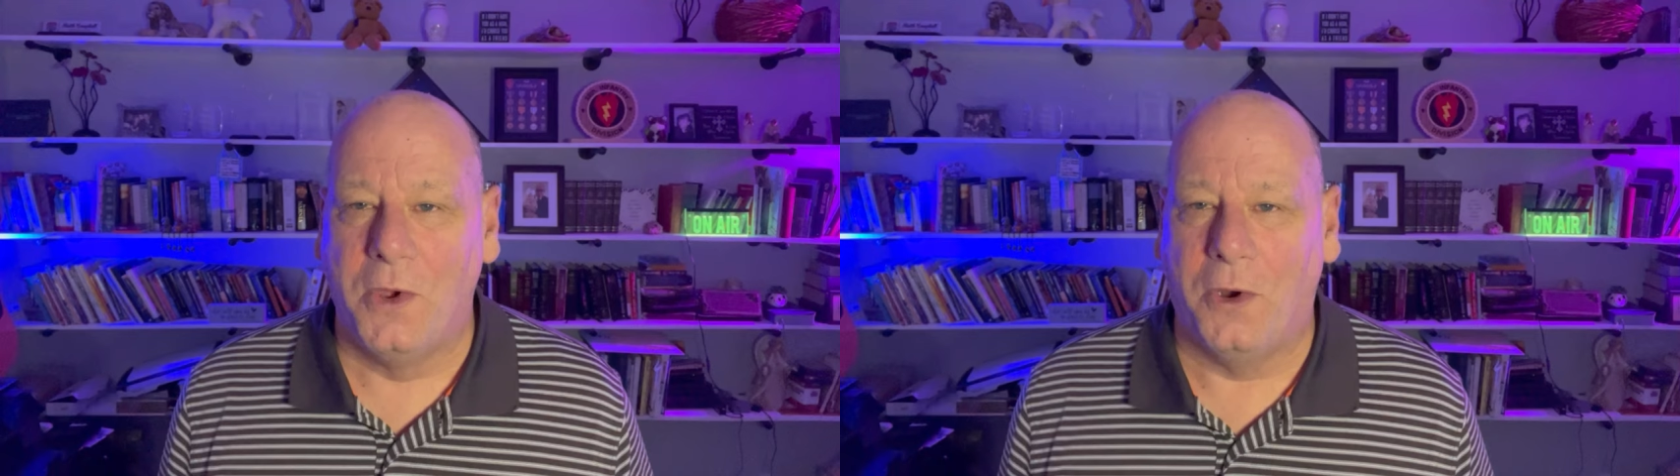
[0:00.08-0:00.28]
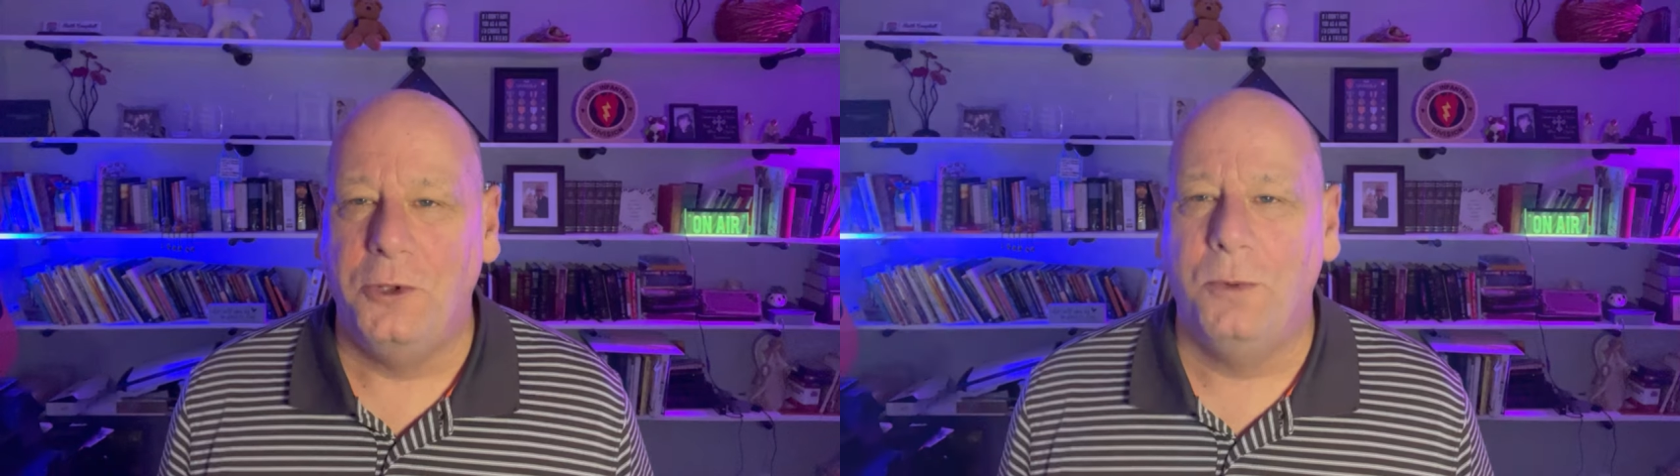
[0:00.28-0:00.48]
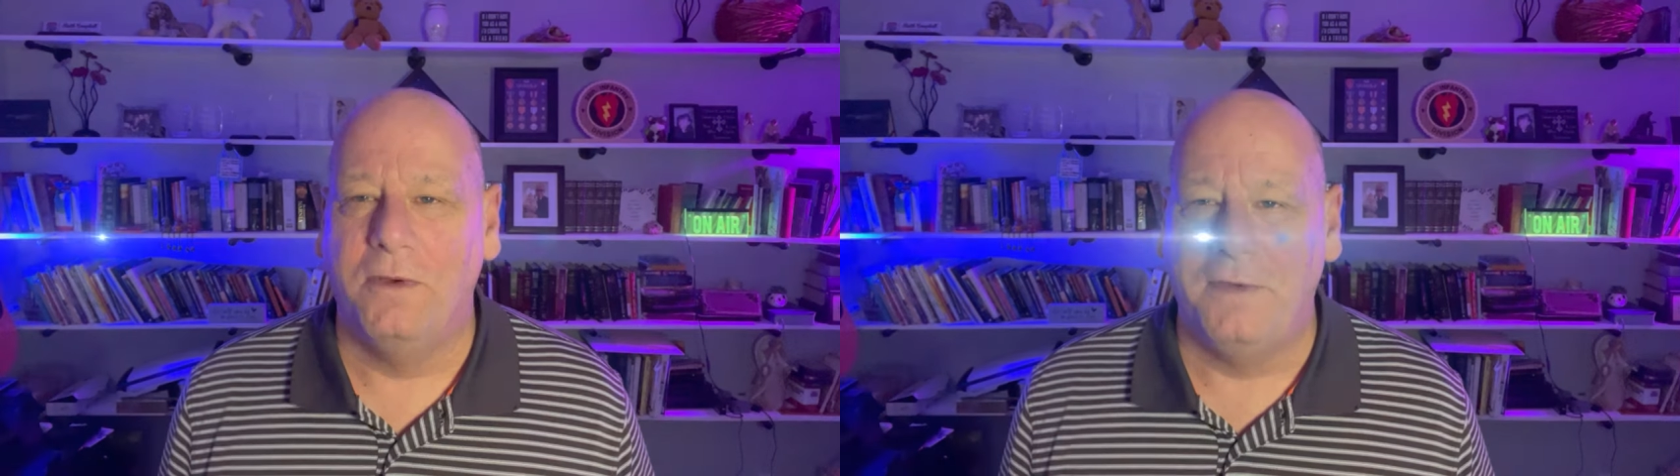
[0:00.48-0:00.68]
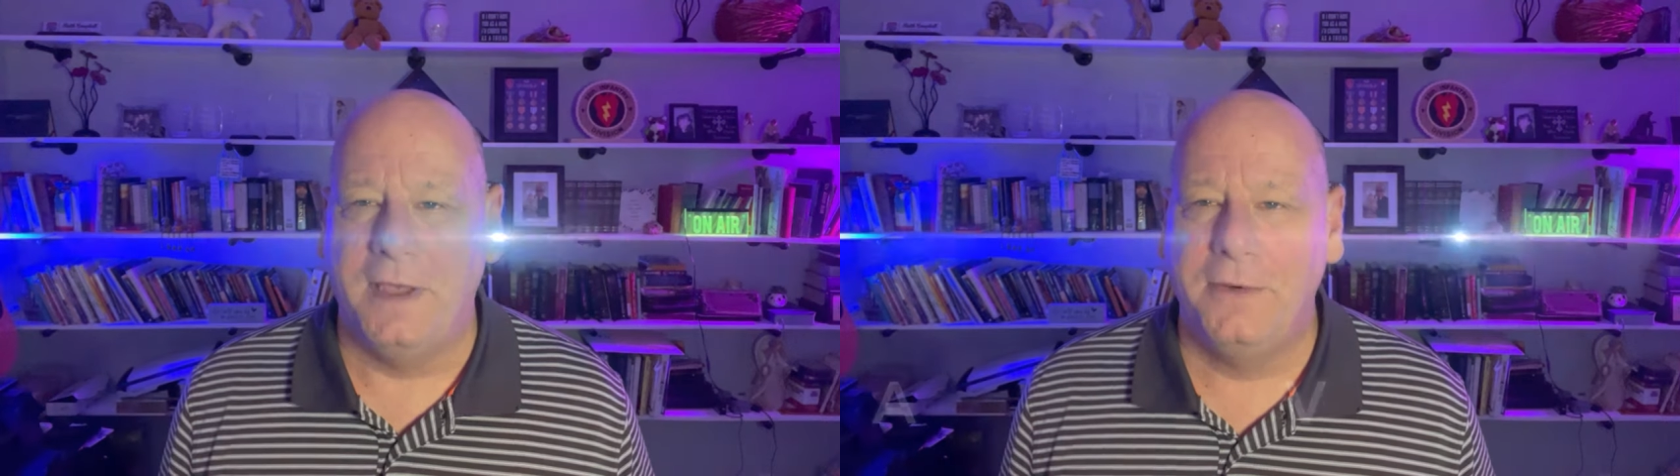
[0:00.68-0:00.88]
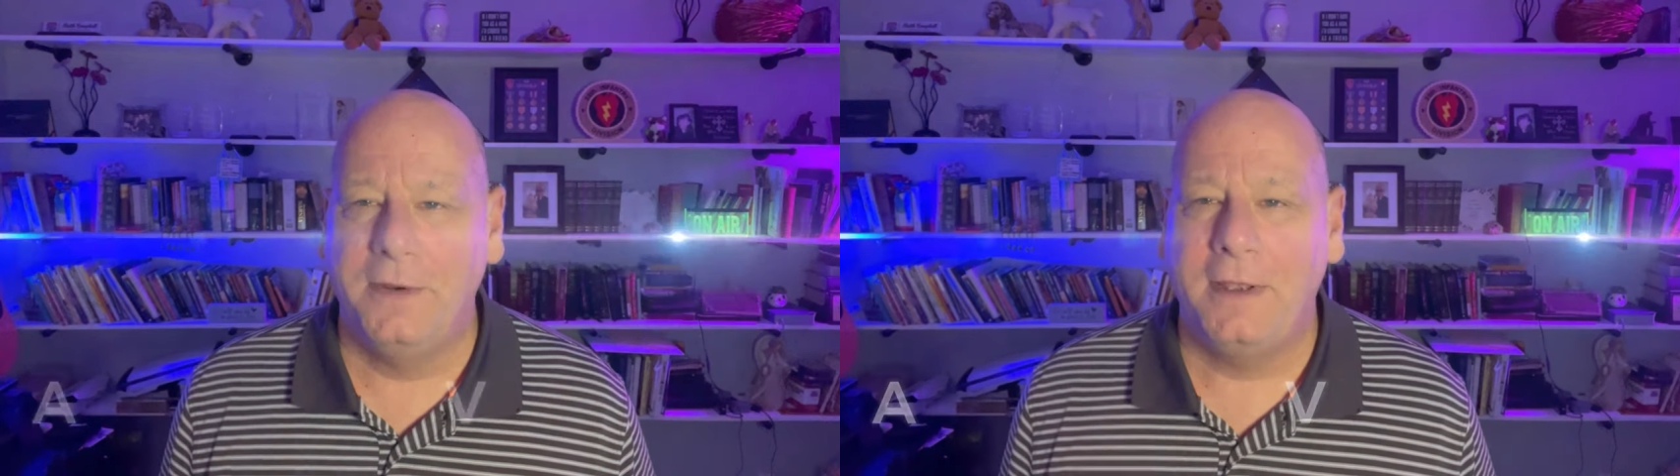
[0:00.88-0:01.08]
Are you a
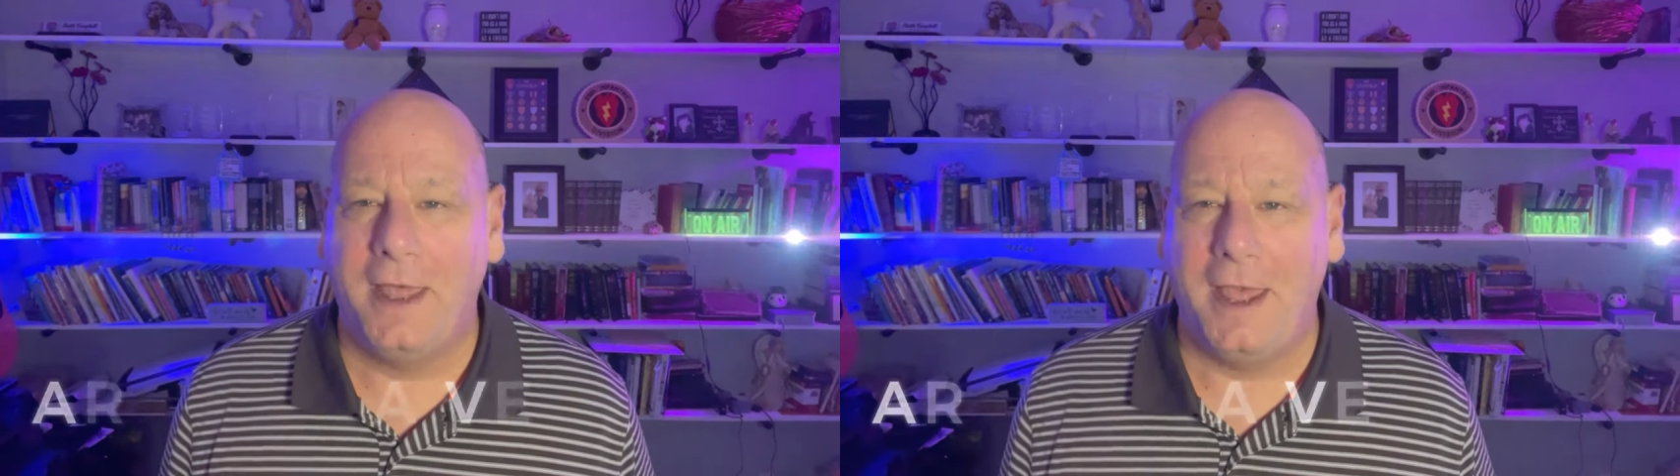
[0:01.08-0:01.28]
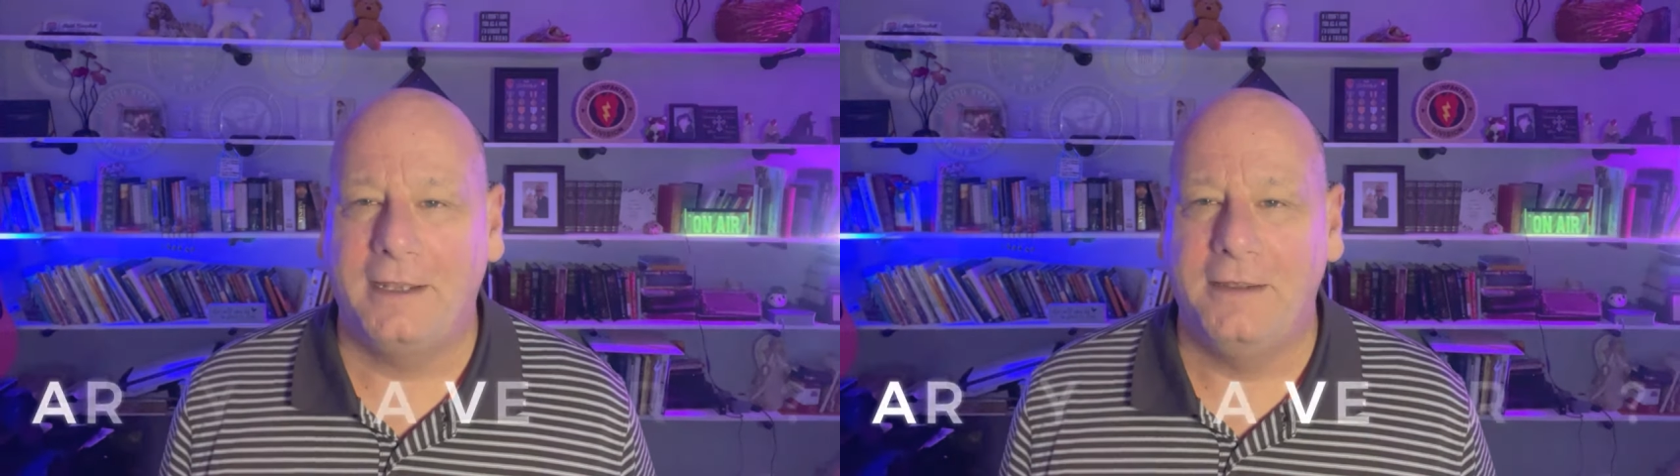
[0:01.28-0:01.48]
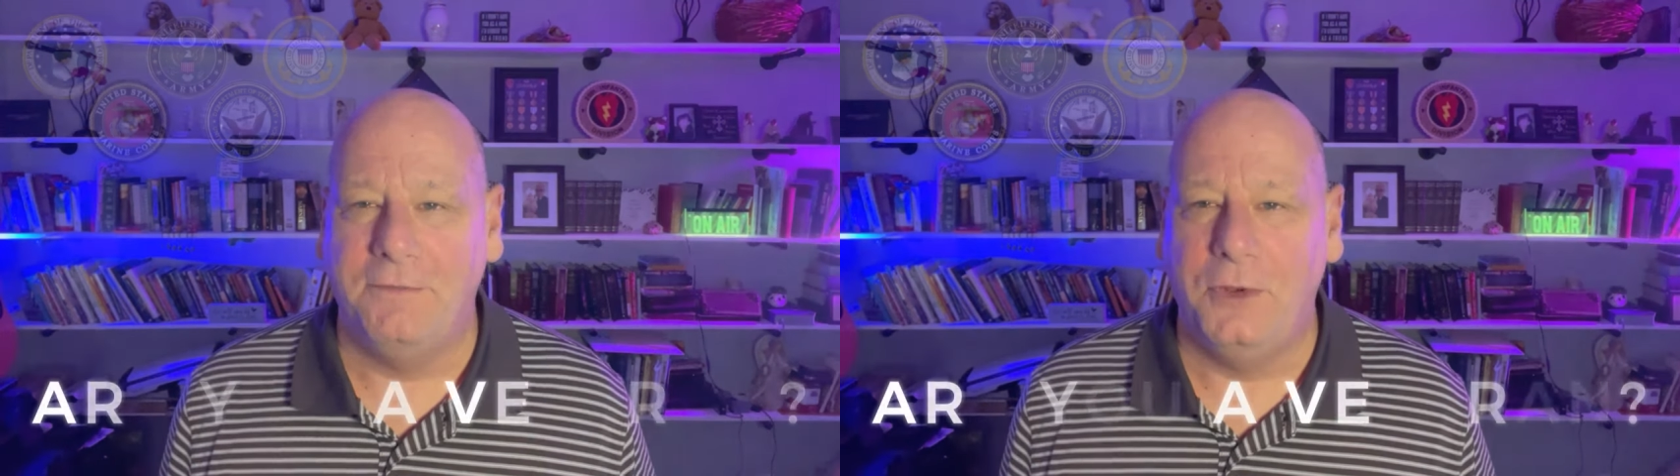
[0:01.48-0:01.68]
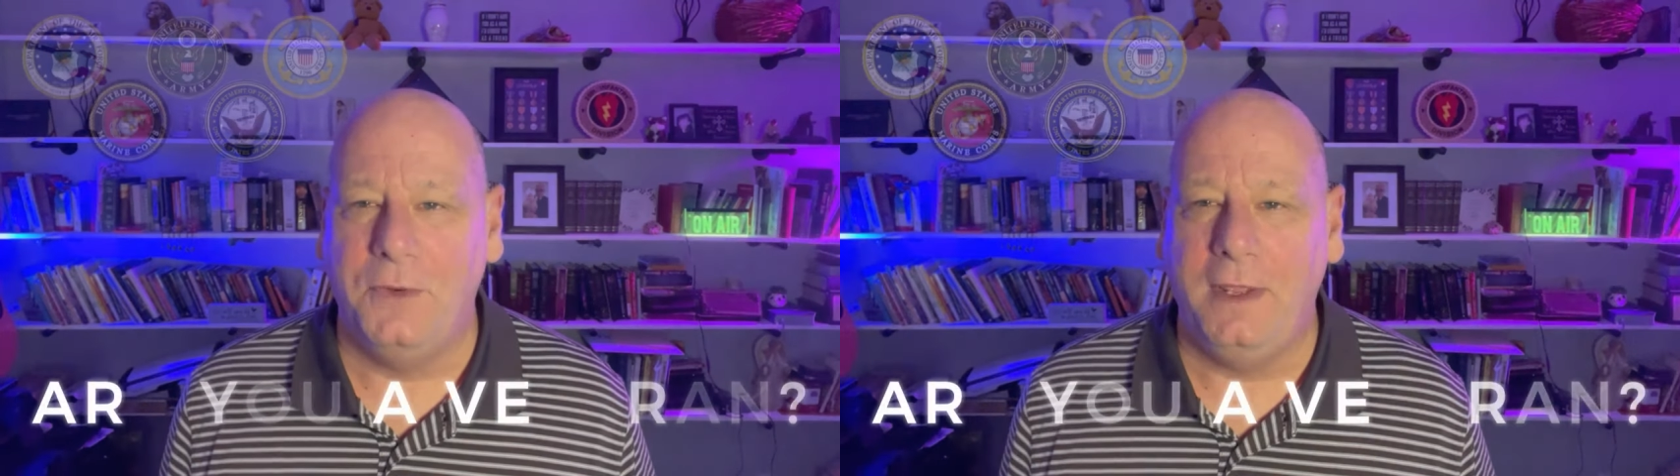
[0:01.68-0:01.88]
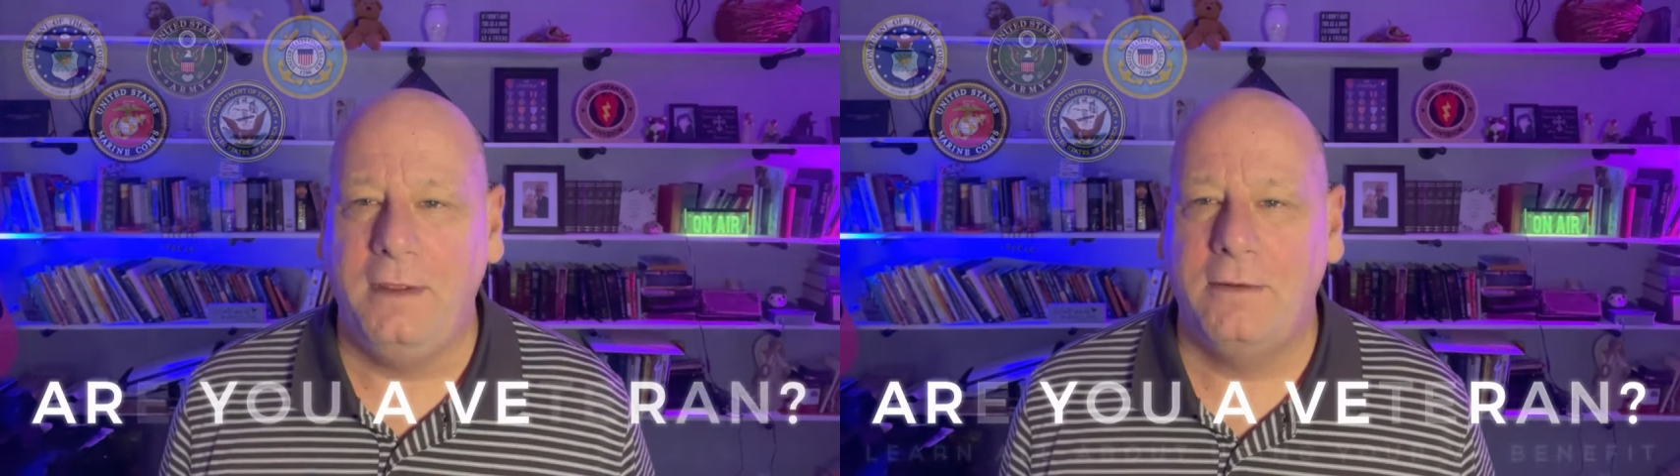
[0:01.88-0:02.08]
veteran, active
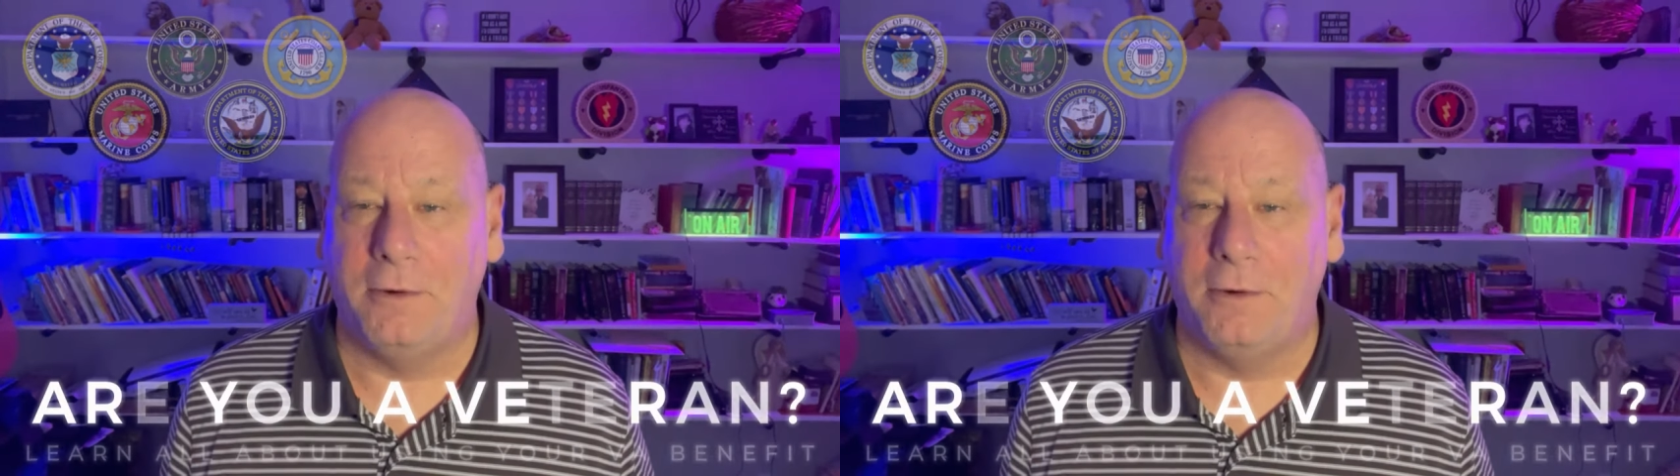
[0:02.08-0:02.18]
duty,